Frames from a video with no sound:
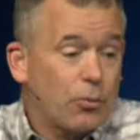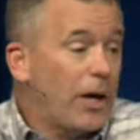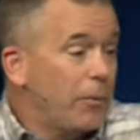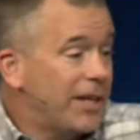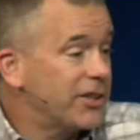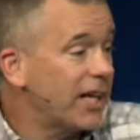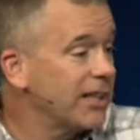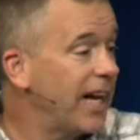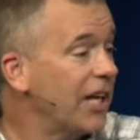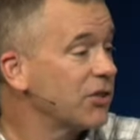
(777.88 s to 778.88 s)
the way we
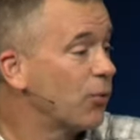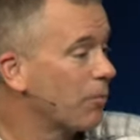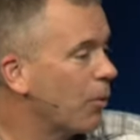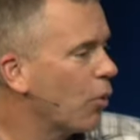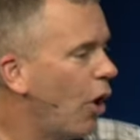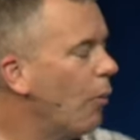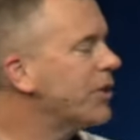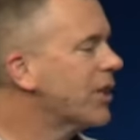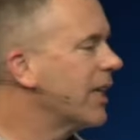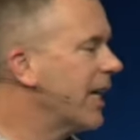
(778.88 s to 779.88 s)
exactly asked for, but we're
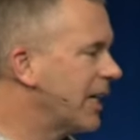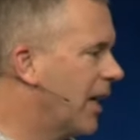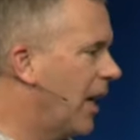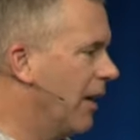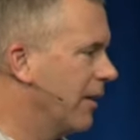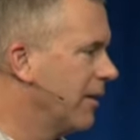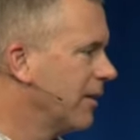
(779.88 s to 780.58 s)
always going to get God.